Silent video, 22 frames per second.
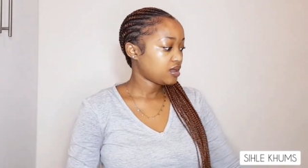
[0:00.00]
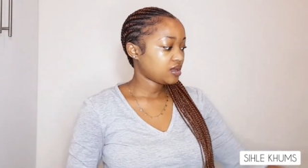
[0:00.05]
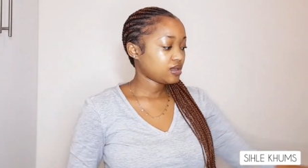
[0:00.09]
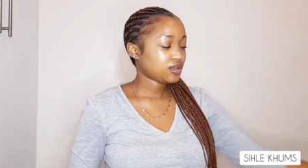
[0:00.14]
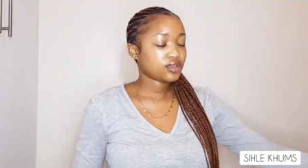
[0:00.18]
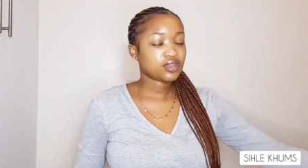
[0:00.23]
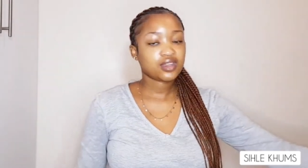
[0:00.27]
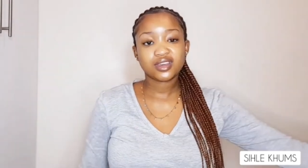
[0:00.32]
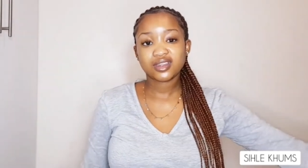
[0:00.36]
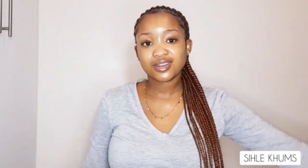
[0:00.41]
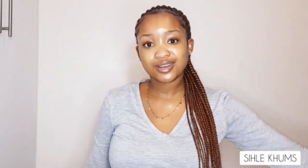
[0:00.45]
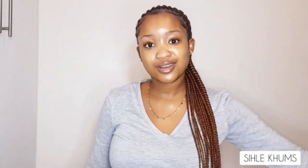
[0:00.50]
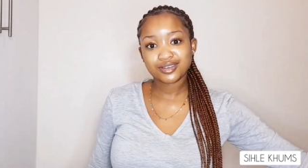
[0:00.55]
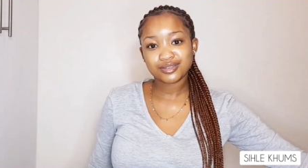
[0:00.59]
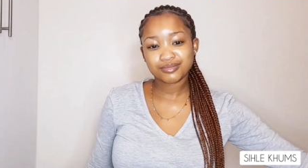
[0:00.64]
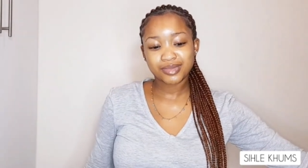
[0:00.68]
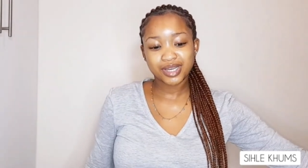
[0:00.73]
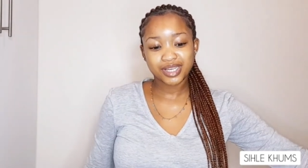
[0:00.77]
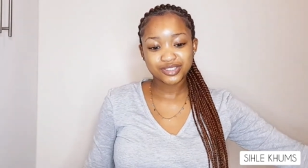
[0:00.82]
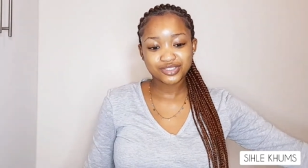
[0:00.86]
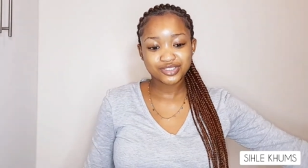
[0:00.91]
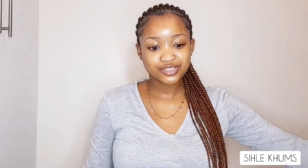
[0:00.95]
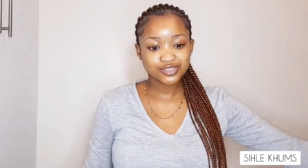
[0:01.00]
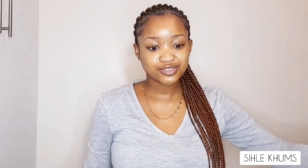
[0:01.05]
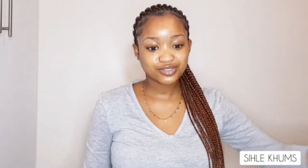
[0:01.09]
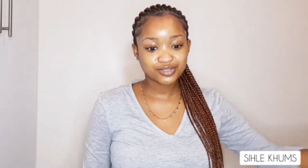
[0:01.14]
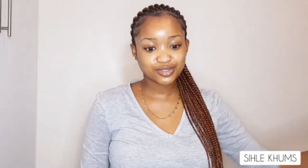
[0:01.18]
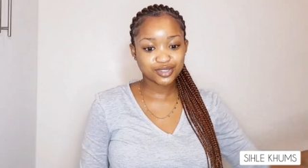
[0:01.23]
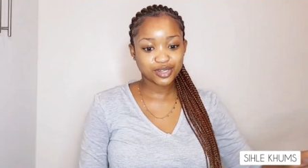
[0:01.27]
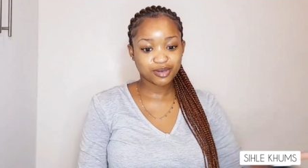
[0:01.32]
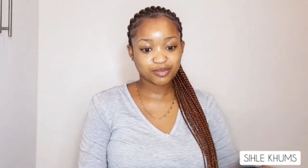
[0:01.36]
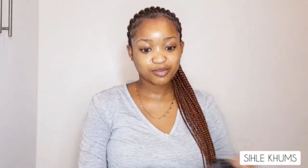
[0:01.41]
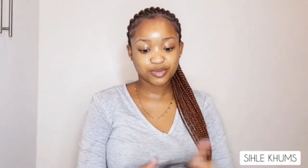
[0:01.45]
And then I might just
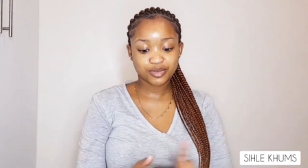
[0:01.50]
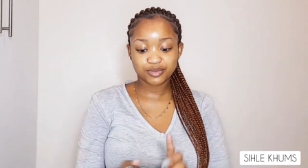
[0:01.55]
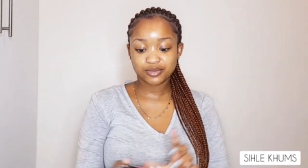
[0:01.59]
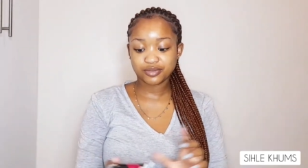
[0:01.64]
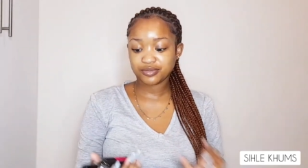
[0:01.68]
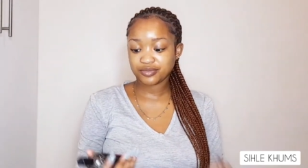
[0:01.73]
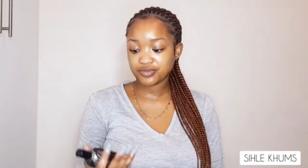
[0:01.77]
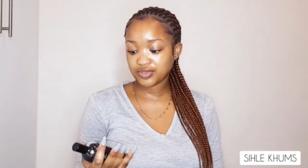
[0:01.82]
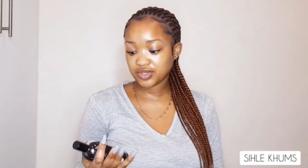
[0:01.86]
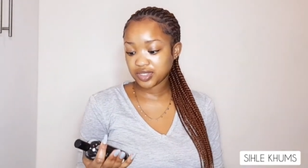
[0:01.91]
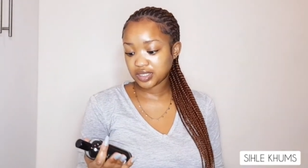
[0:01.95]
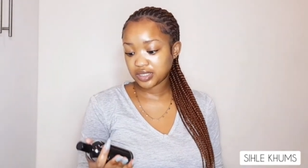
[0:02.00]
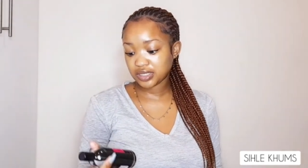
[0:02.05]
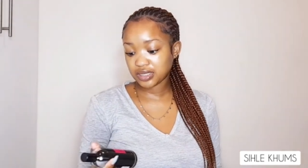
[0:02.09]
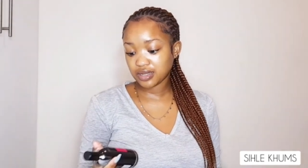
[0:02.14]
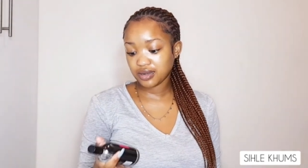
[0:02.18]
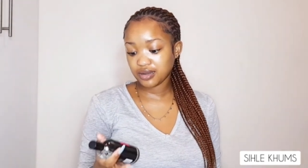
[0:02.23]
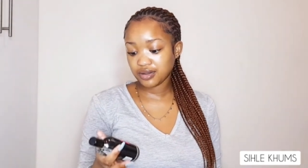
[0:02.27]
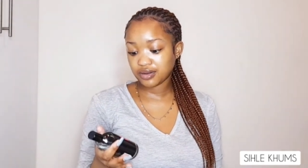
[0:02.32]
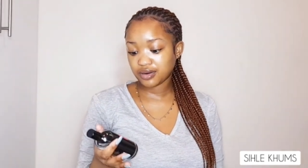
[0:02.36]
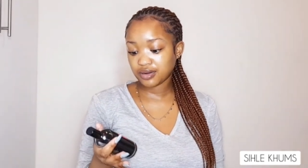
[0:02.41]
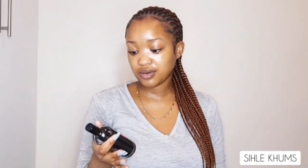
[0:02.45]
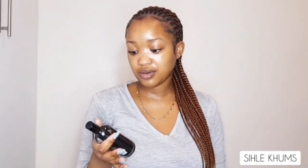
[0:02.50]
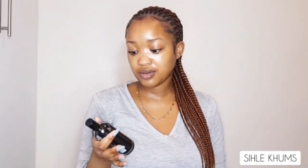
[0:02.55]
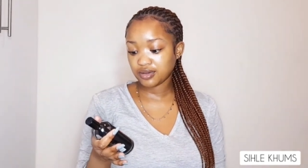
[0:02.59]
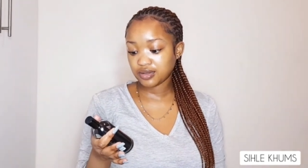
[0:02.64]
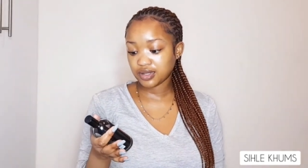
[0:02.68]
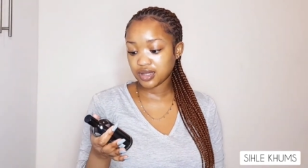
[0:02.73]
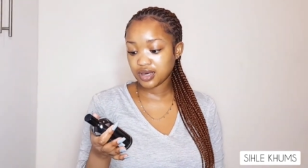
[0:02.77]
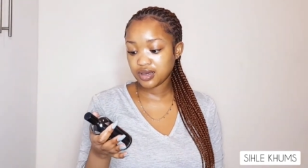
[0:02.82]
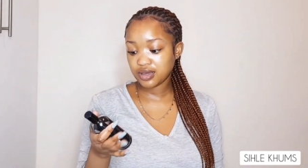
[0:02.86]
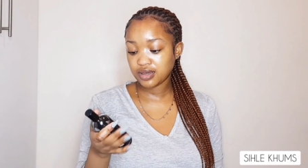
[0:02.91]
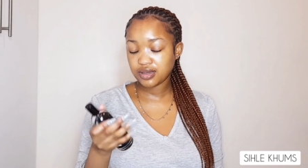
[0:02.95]
top it off with a
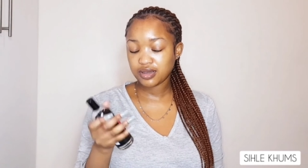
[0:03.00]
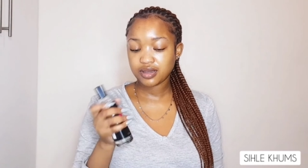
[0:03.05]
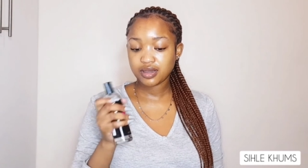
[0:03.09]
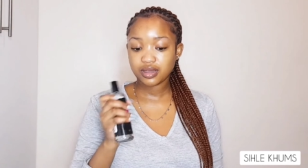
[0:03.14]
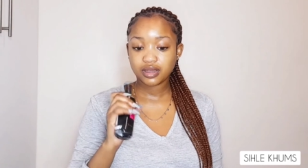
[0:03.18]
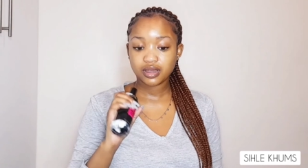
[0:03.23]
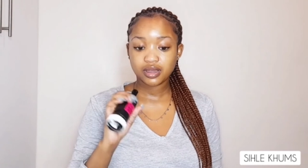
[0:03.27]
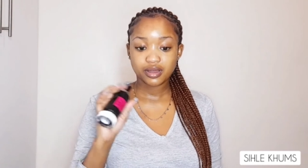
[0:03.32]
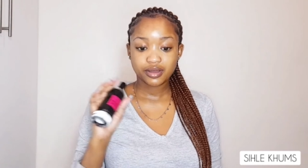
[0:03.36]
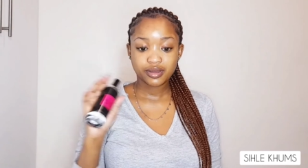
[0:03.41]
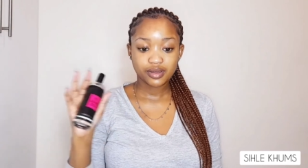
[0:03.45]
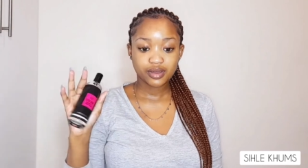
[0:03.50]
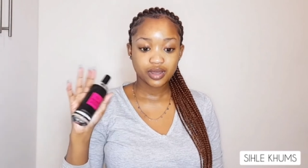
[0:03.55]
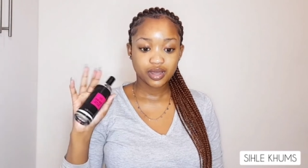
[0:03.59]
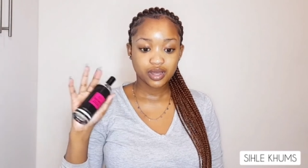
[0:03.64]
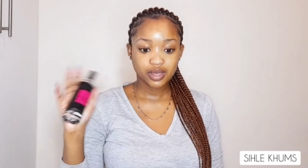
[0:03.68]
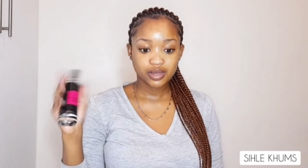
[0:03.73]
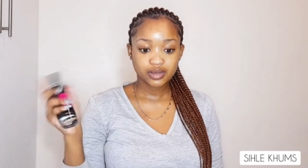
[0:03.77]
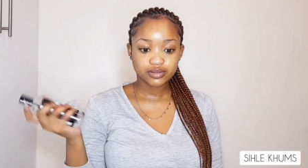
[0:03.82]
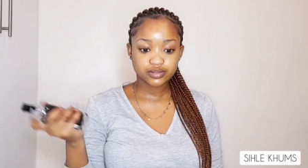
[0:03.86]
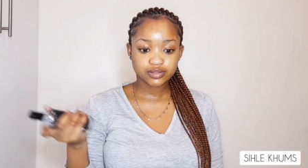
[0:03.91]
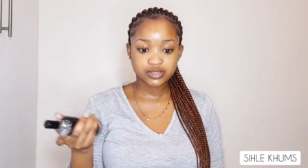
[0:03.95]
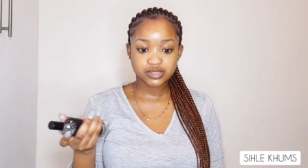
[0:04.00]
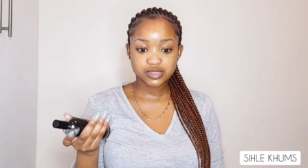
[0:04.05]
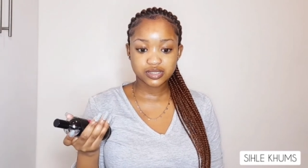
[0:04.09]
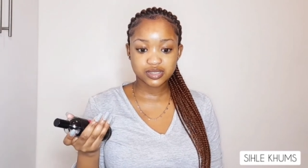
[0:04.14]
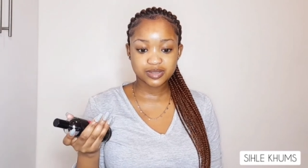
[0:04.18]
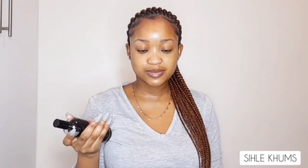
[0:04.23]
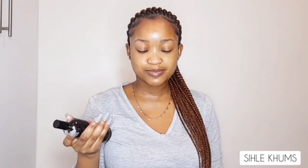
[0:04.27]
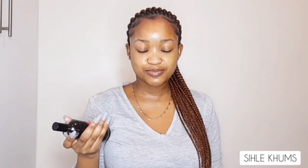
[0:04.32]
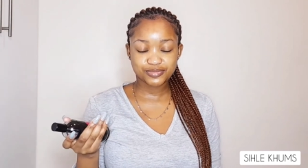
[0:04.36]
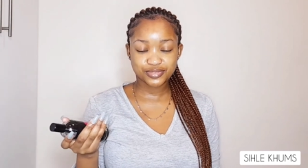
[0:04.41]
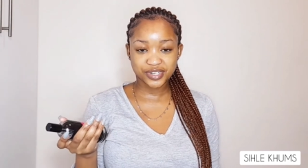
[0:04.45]
little
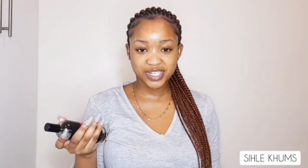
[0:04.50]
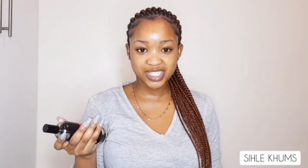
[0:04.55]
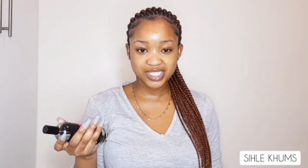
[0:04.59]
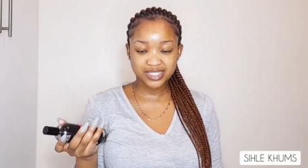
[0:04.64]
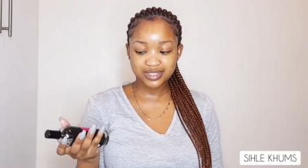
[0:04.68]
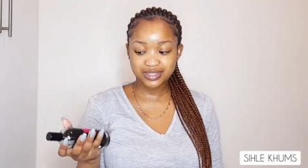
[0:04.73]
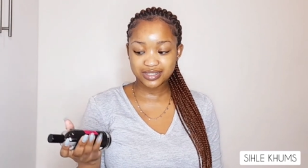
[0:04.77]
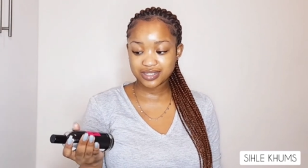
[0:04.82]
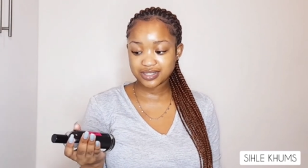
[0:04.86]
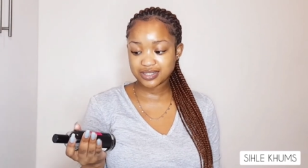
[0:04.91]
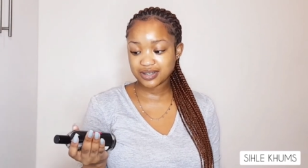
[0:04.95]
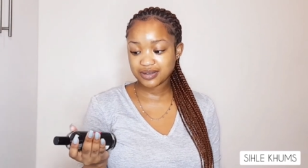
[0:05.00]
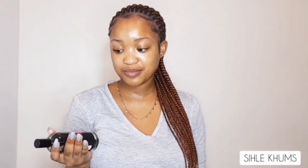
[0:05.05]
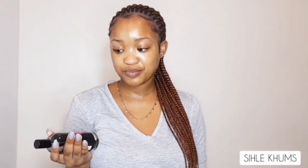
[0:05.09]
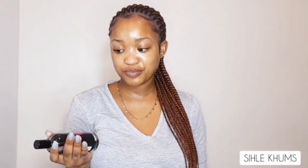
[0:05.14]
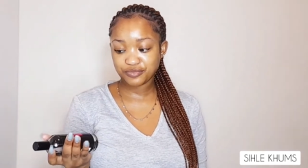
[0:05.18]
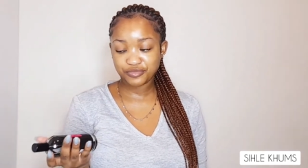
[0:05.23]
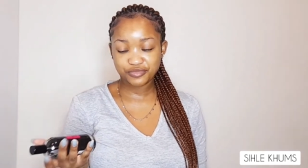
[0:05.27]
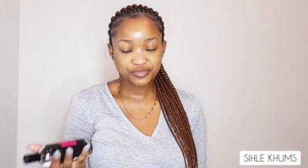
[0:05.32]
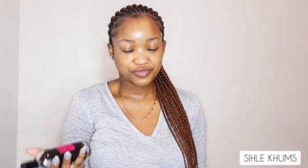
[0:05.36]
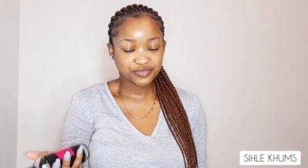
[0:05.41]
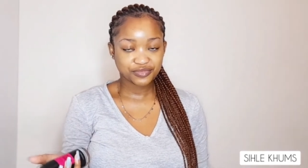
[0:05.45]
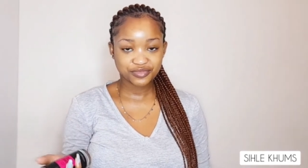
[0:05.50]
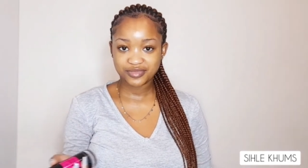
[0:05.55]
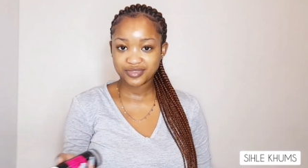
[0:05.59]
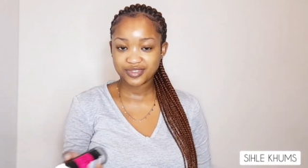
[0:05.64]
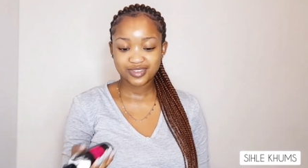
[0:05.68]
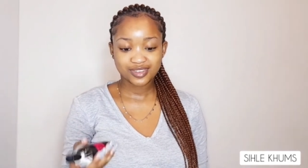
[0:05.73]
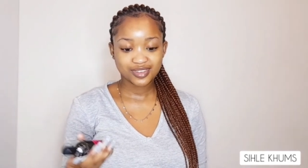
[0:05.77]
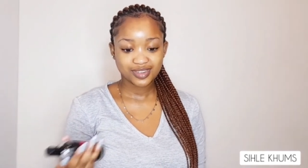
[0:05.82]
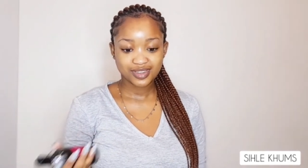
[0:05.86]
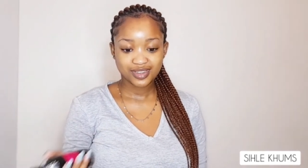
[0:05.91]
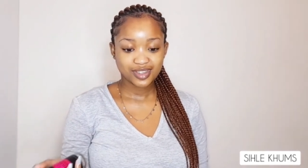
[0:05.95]
spritz.
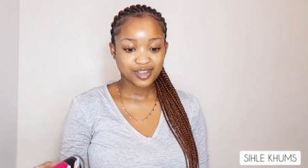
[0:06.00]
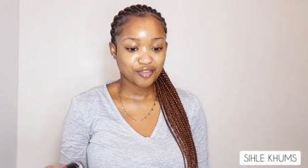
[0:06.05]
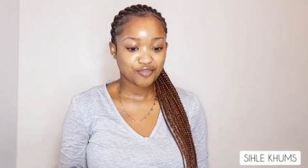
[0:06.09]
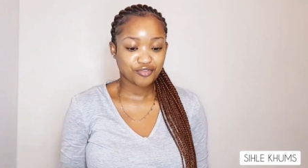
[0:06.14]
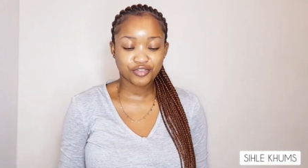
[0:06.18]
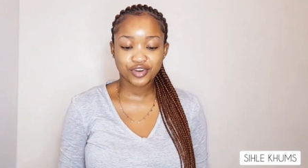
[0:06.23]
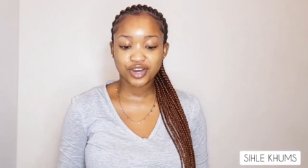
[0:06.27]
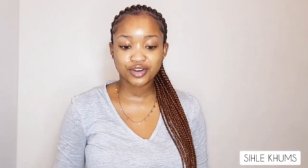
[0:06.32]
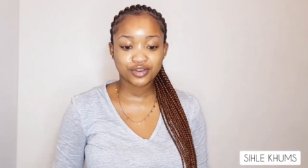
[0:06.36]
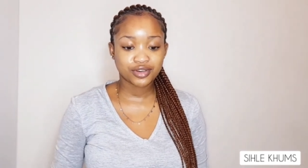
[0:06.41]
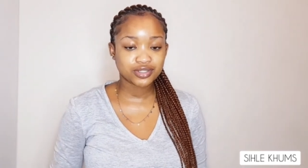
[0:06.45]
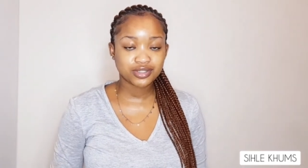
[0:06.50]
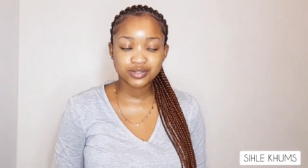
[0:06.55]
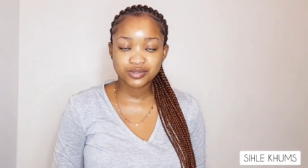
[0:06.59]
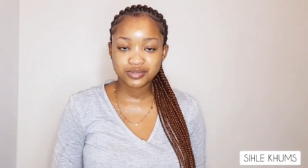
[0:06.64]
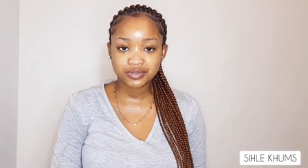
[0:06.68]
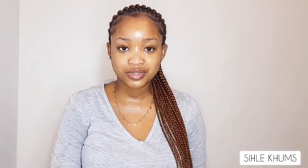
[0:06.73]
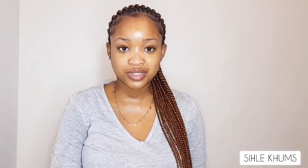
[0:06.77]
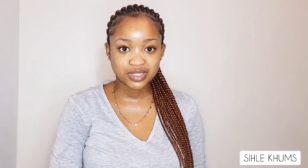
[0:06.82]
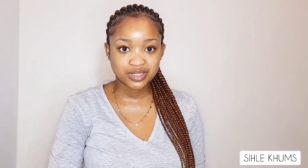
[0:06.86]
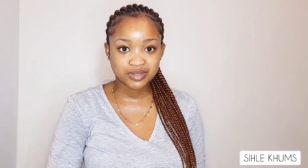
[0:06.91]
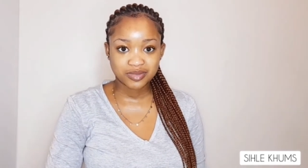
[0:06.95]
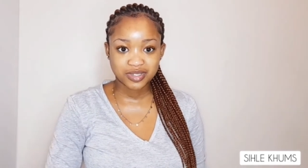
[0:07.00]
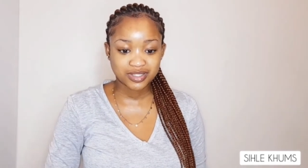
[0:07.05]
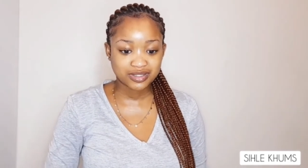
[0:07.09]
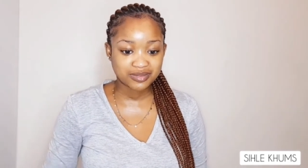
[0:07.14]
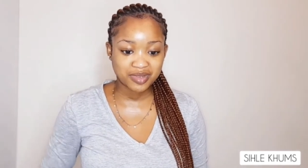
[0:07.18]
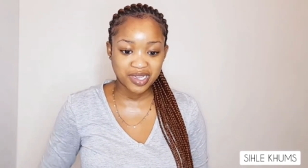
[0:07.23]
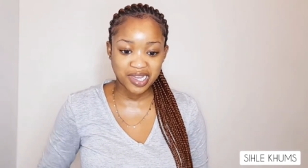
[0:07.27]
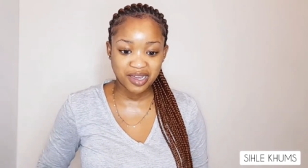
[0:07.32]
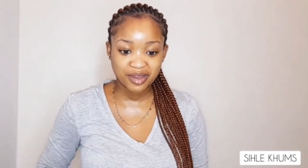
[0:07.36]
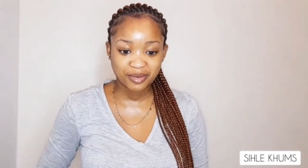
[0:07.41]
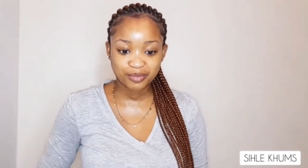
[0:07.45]
Fragrance always makes
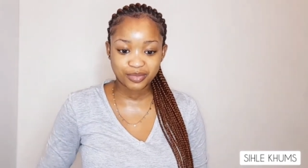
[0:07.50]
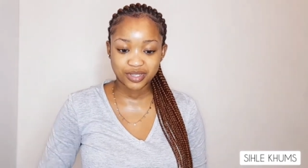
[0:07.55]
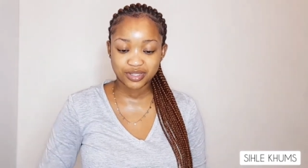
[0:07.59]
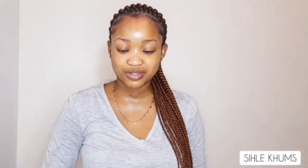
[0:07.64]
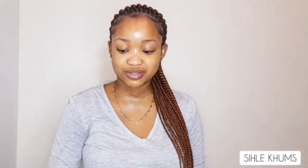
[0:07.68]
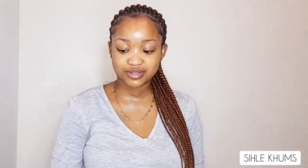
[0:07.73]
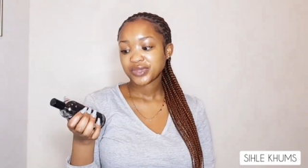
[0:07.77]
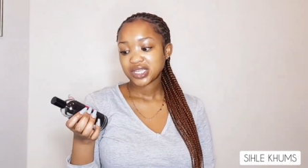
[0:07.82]
me happy.